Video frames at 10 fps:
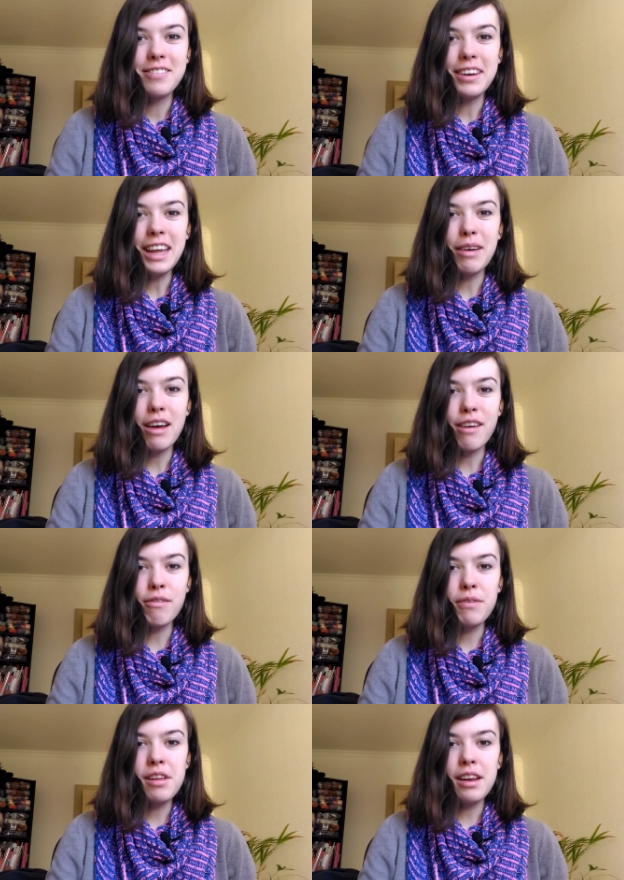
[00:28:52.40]
But yeah, I, I
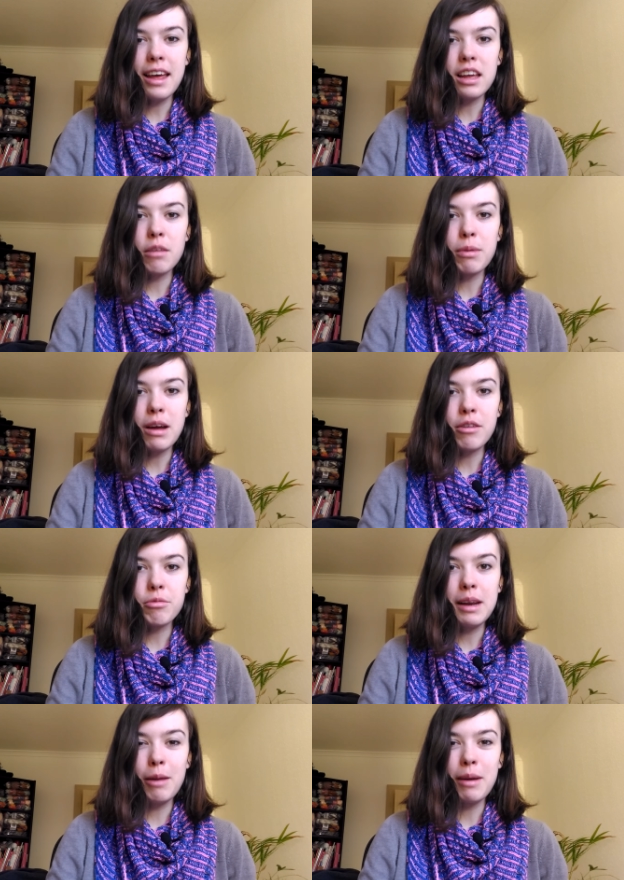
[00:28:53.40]
feel like it went
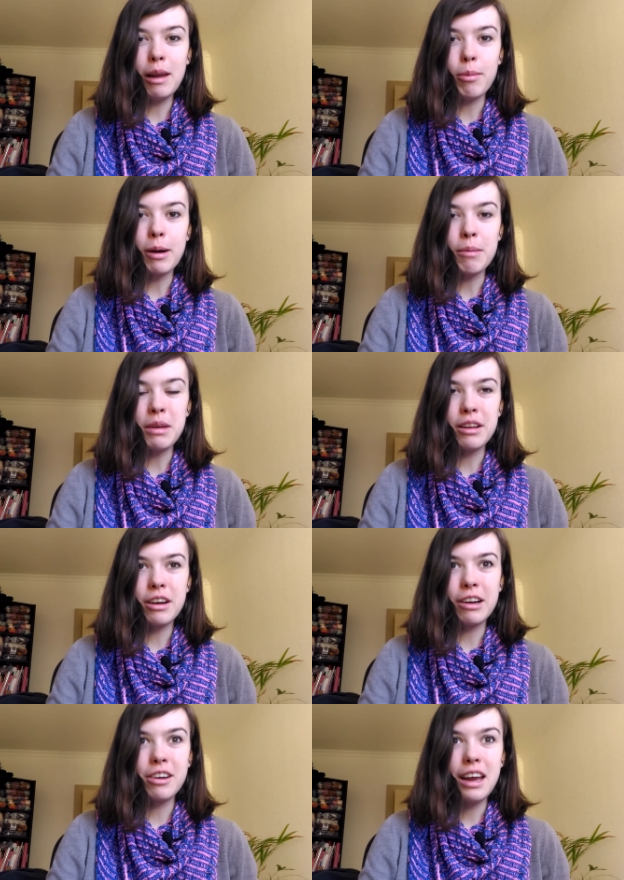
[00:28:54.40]
really really well. I mean, it
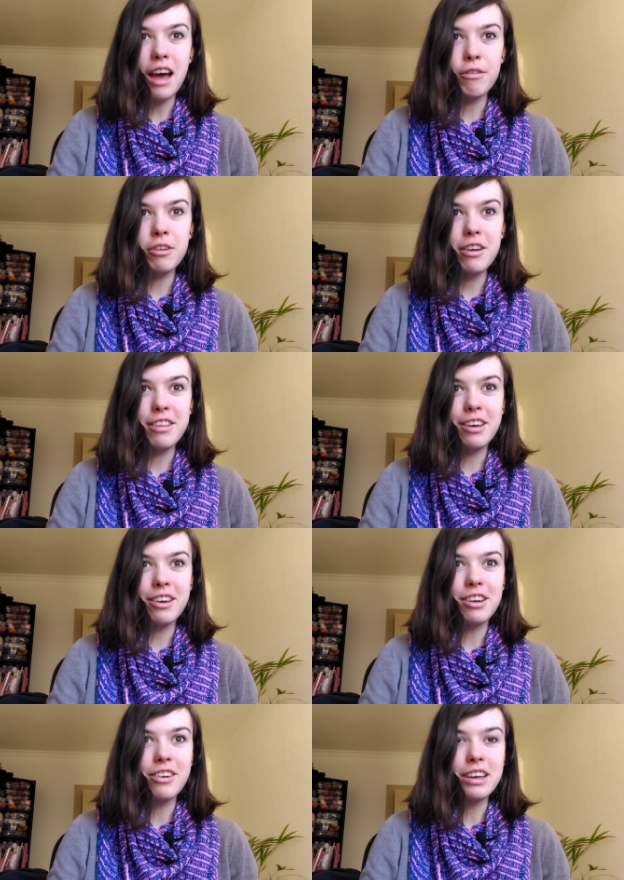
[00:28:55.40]
could of course it
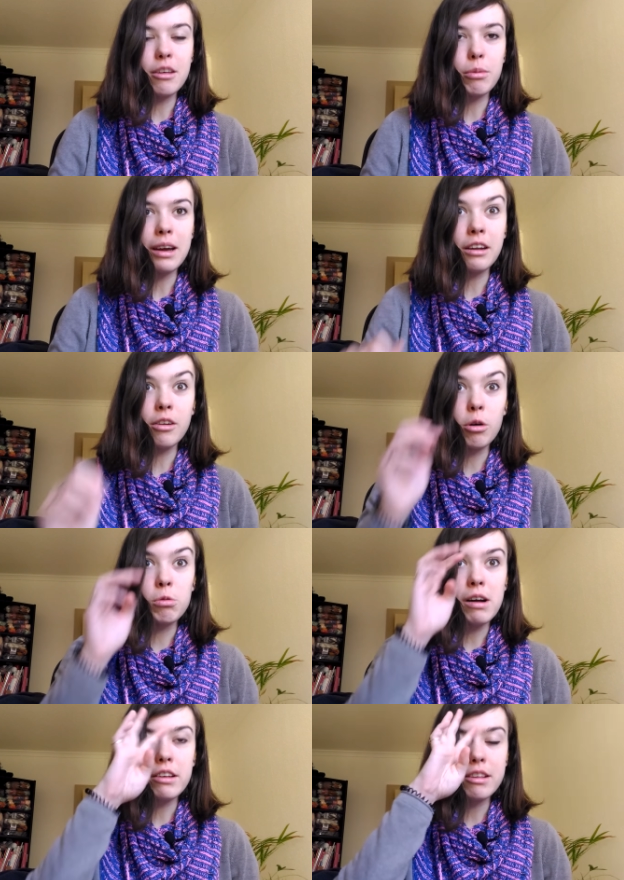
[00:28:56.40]
could go either way. I don't know
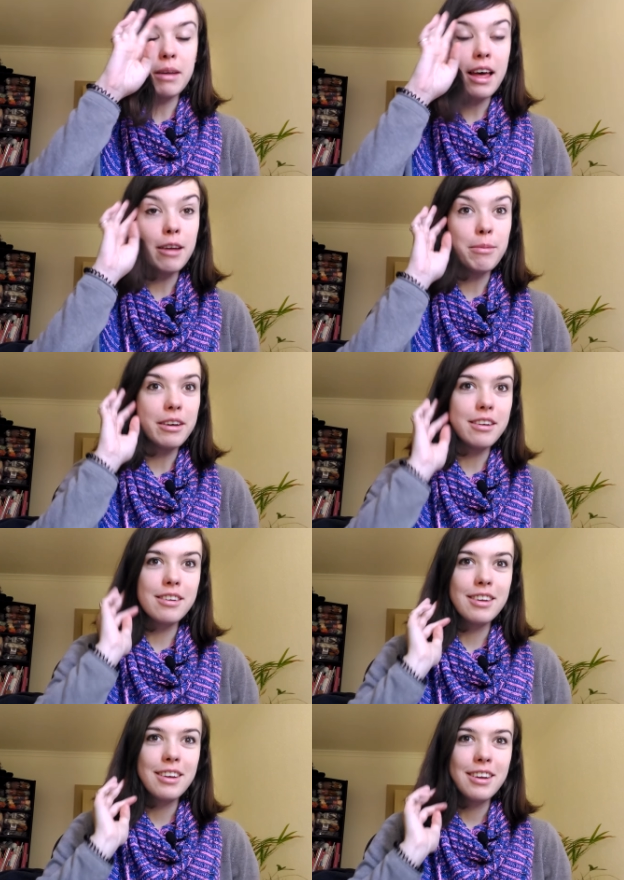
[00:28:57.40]
who else applied, but
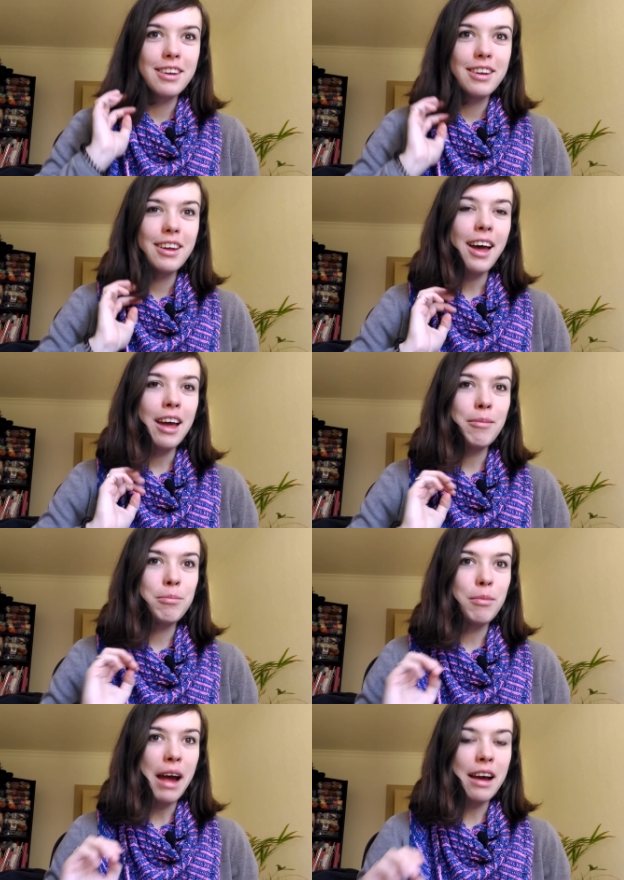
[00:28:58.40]

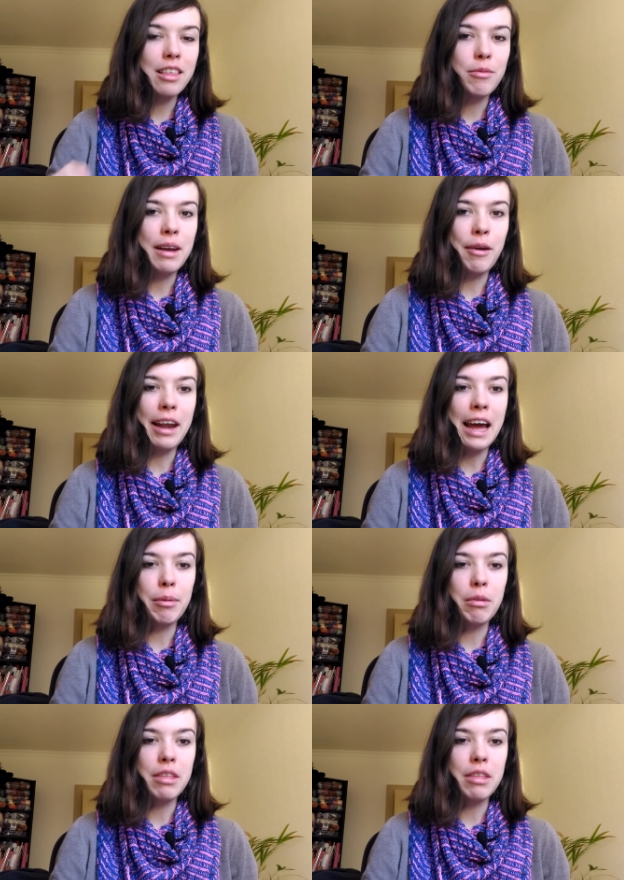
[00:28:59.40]
I'm actually really really happy